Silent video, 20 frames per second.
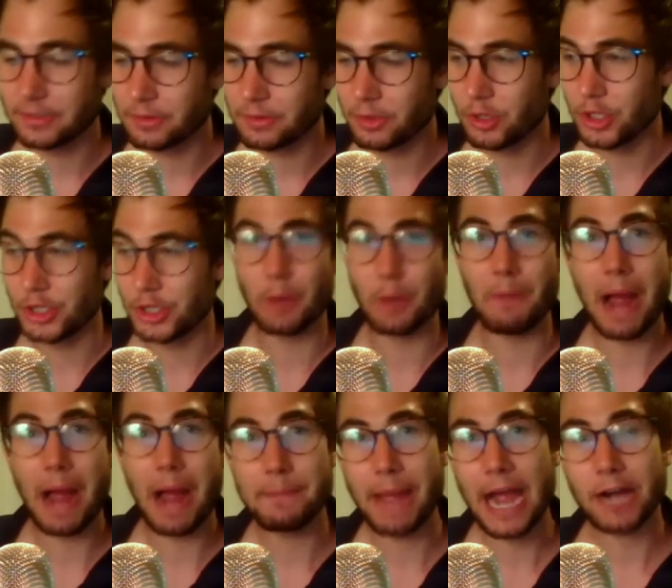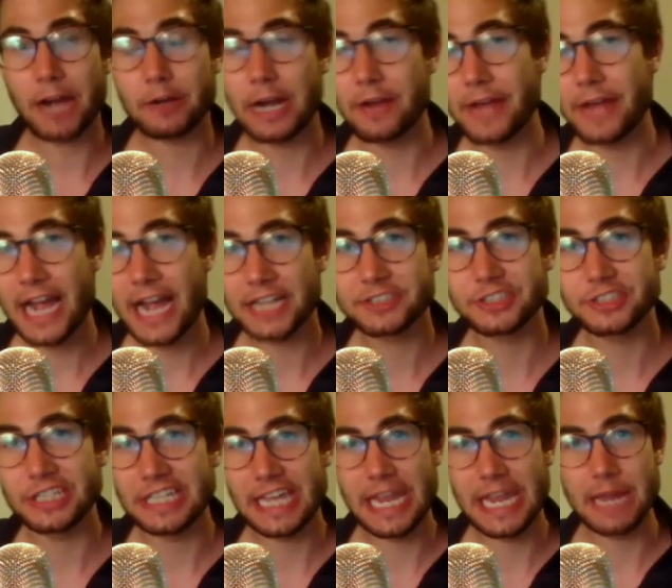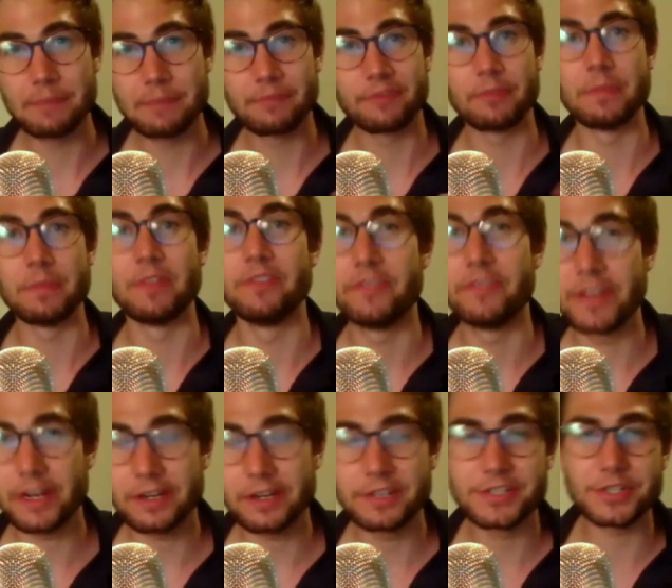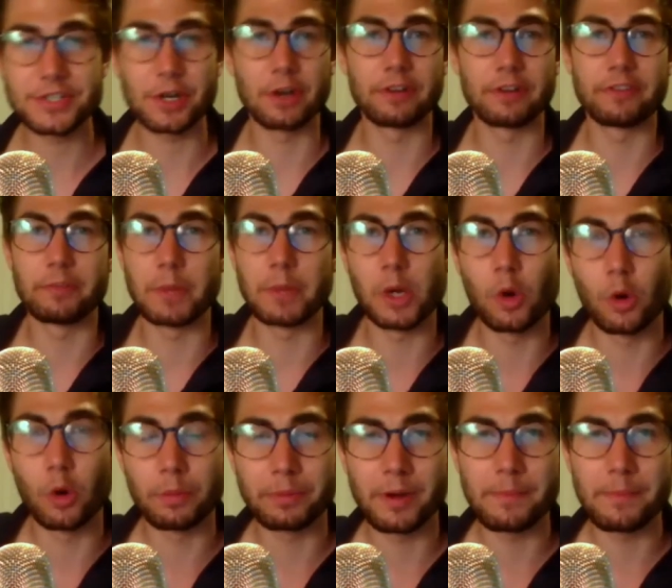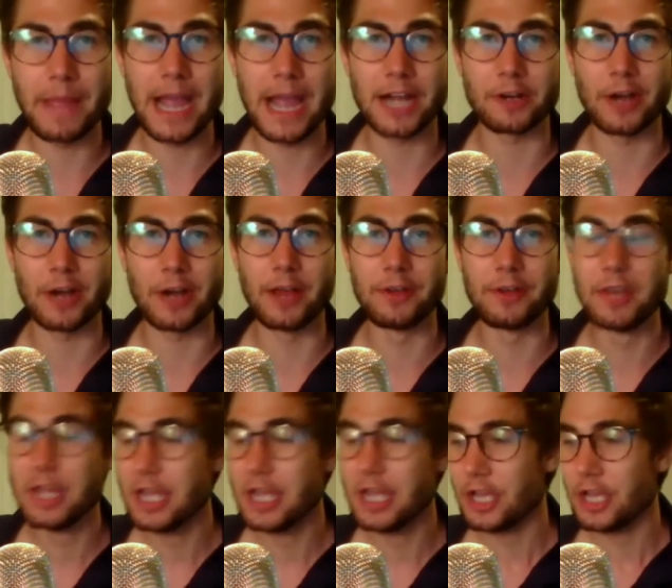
my background actually came from the very start from a corporate background.